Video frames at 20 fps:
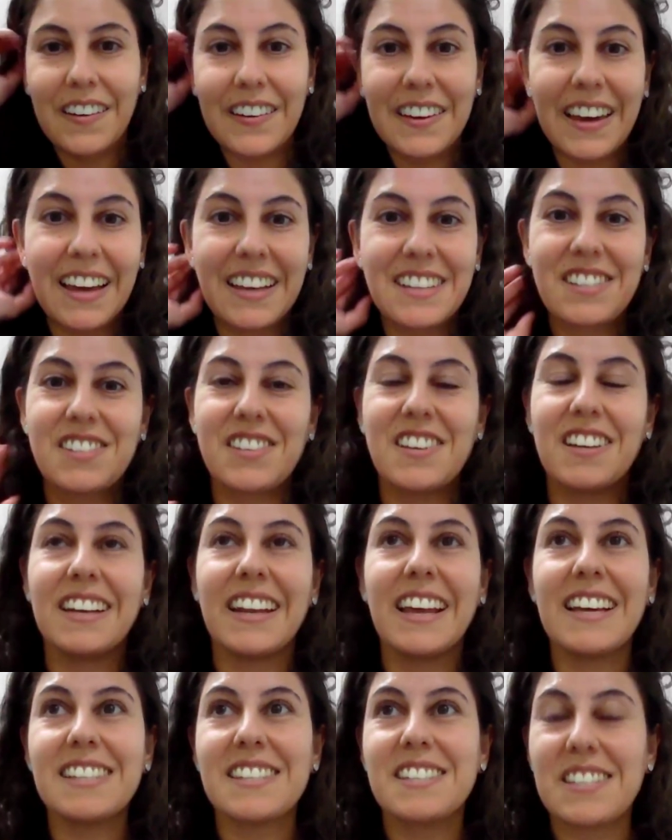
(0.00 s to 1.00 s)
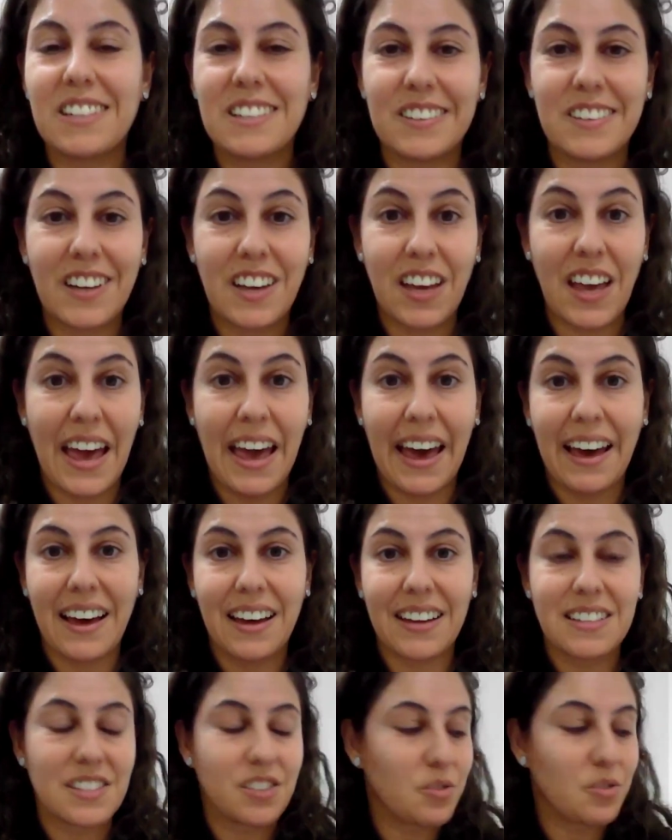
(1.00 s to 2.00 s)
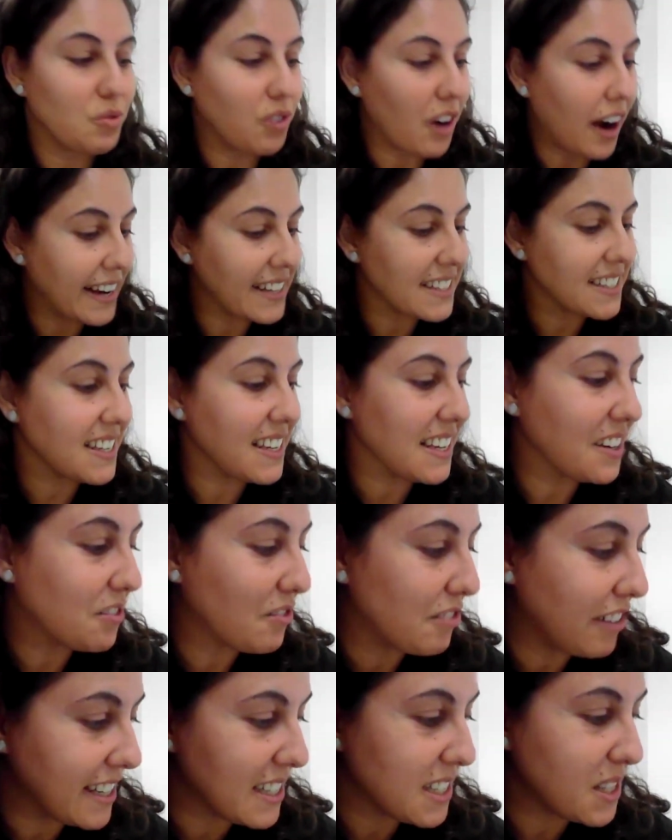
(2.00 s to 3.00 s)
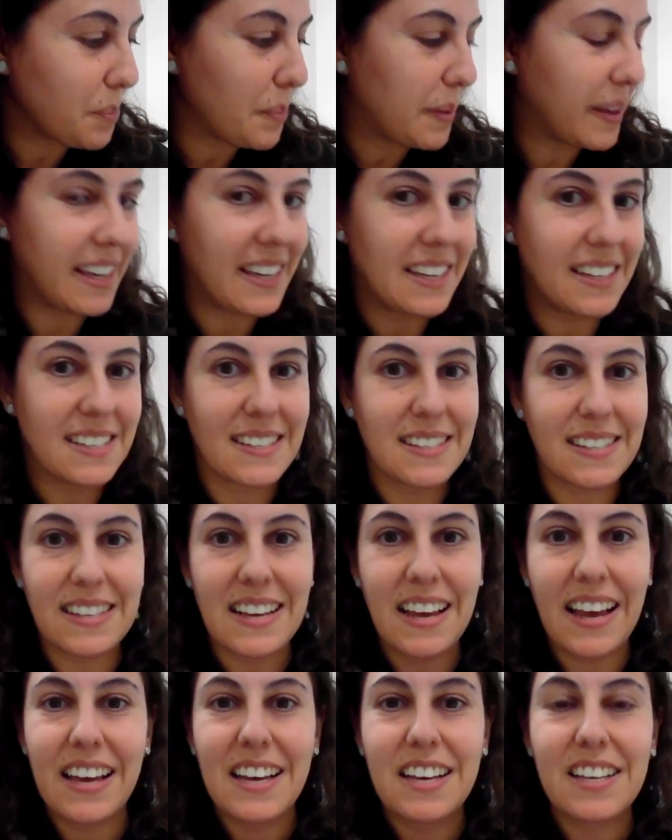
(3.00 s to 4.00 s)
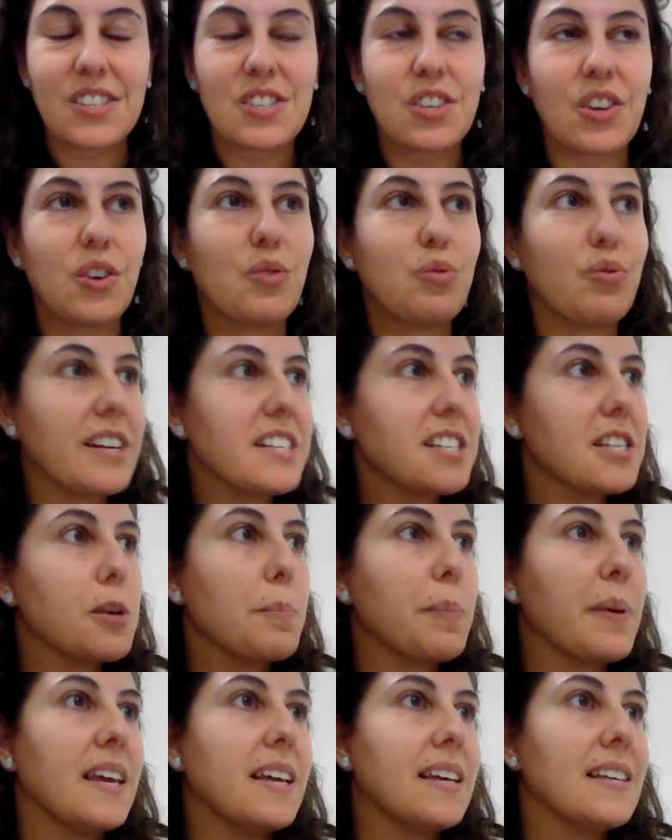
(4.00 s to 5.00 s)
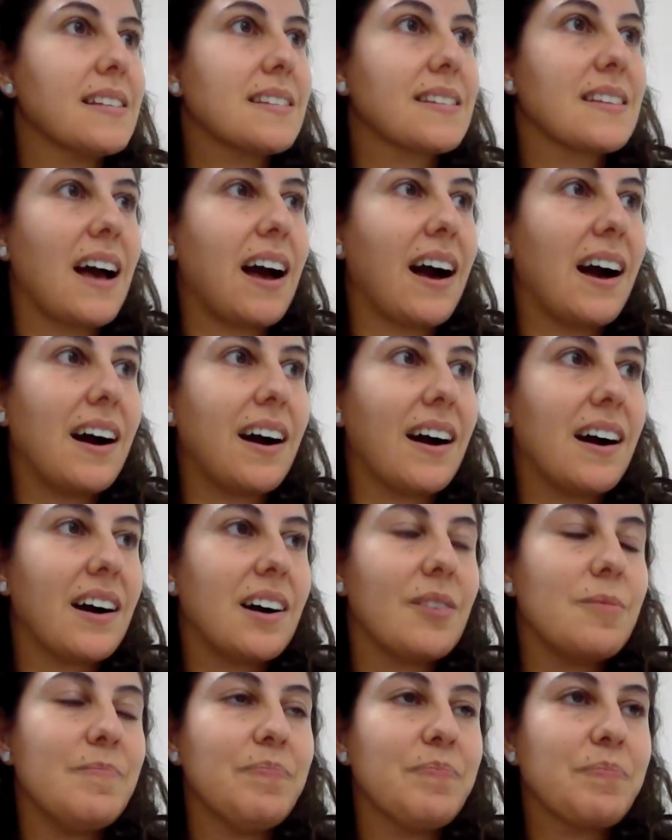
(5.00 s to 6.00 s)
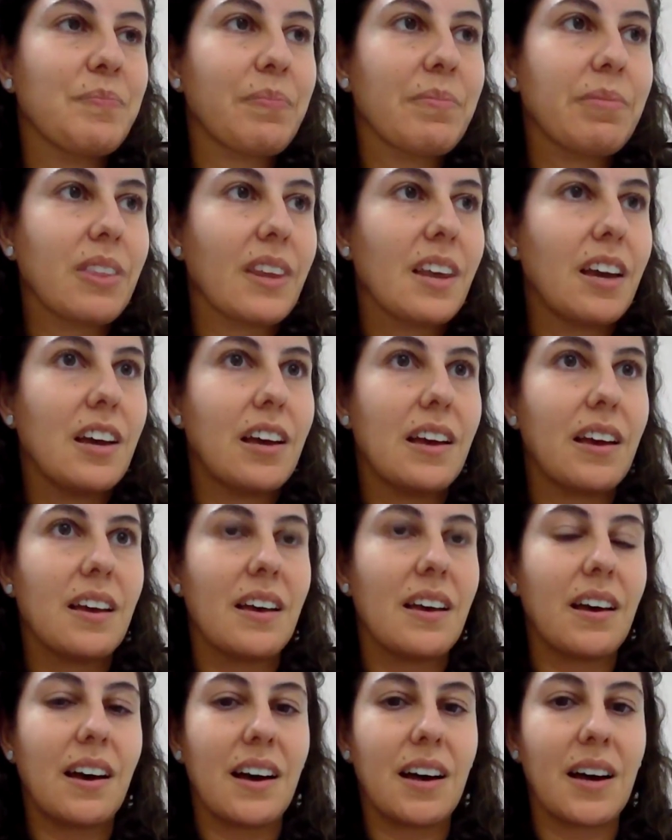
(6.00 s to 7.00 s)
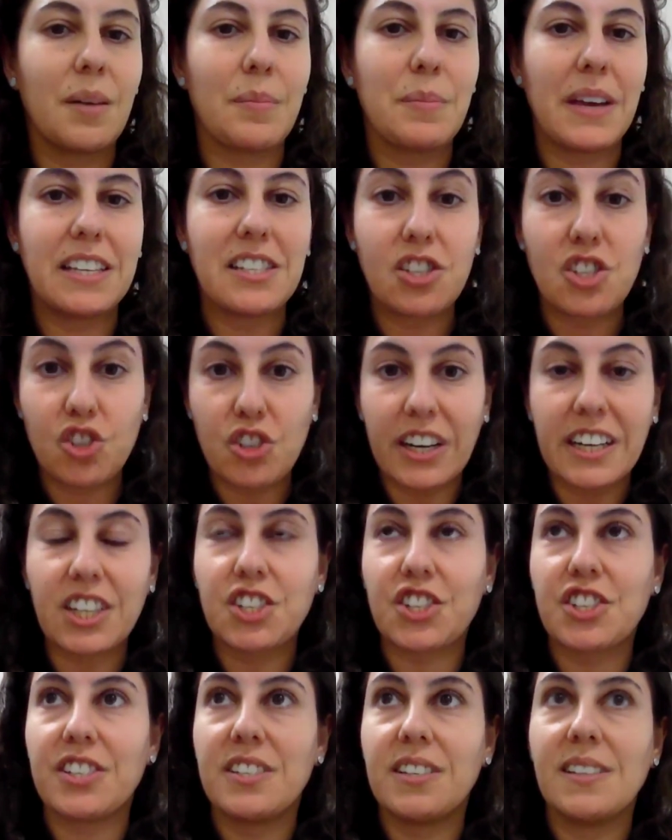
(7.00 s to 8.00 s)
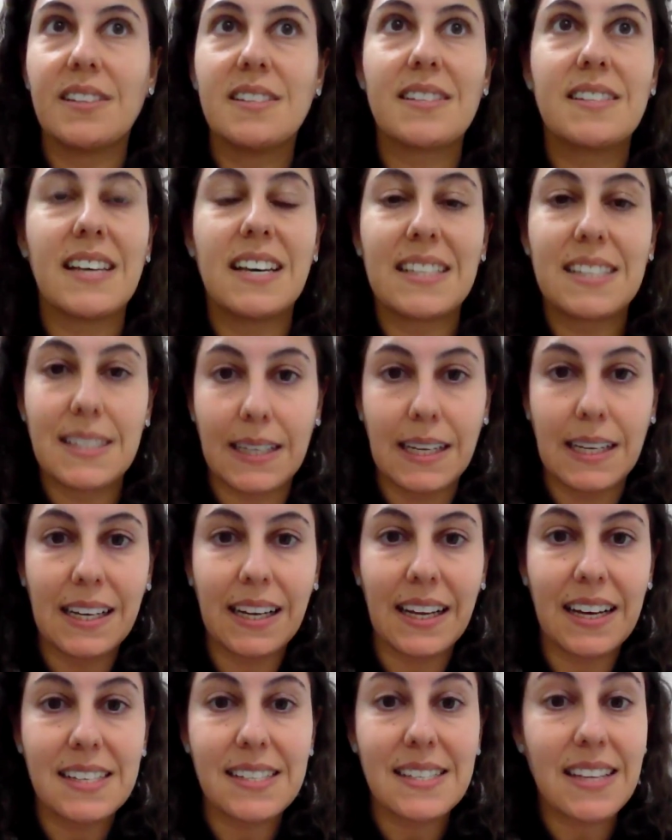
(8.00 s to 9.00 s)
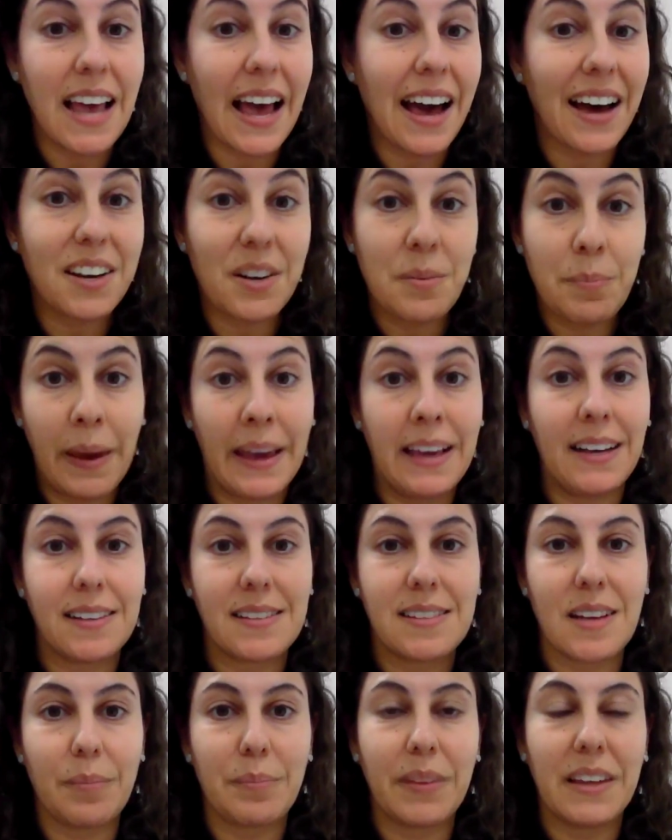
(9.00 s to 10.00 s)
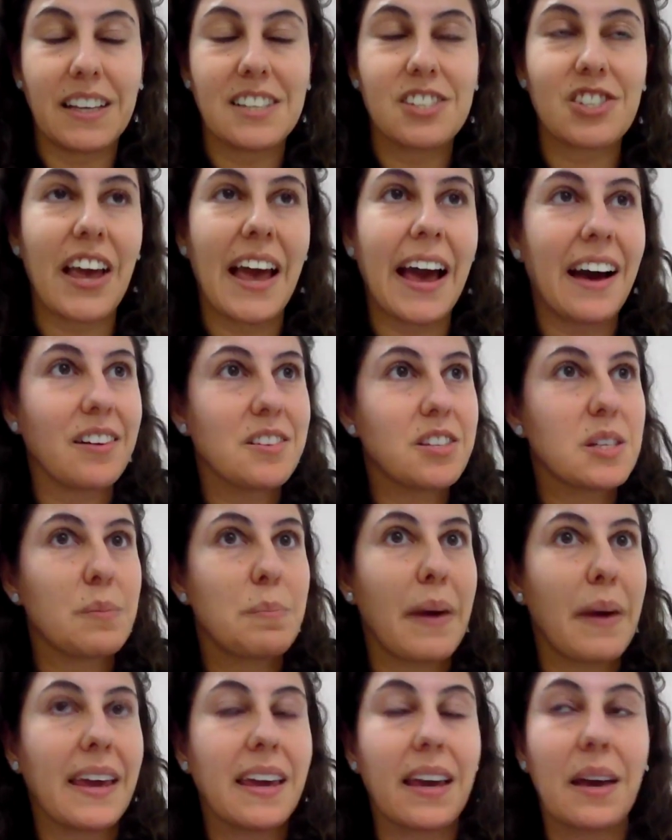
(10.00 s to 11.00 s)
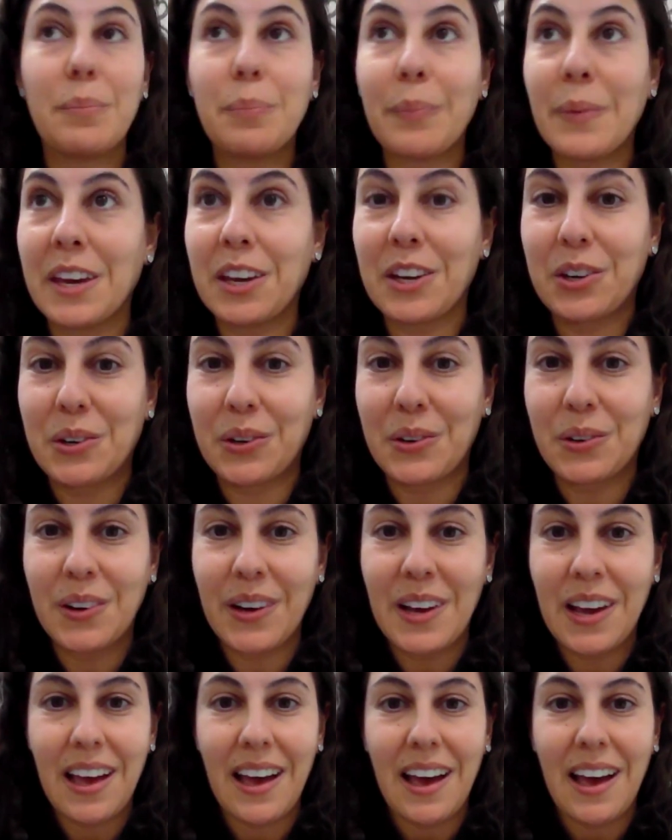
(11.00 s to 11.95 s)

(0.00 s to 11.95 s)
Okay, so let's look at writing recipes. So recipes are instructions that tell us how to make something, so how to make a meal.